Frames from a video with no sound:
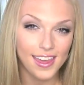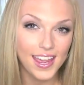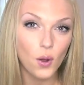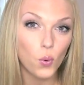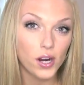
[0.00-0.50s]

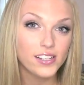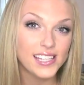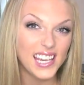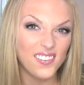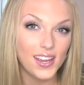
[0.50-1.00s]
think
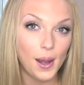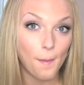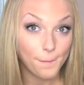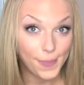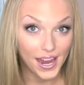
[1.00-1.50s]
works
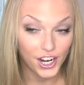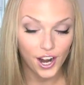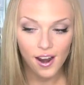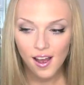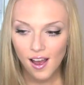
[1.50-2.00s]
even
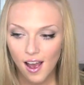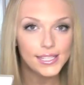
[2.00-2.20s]
better.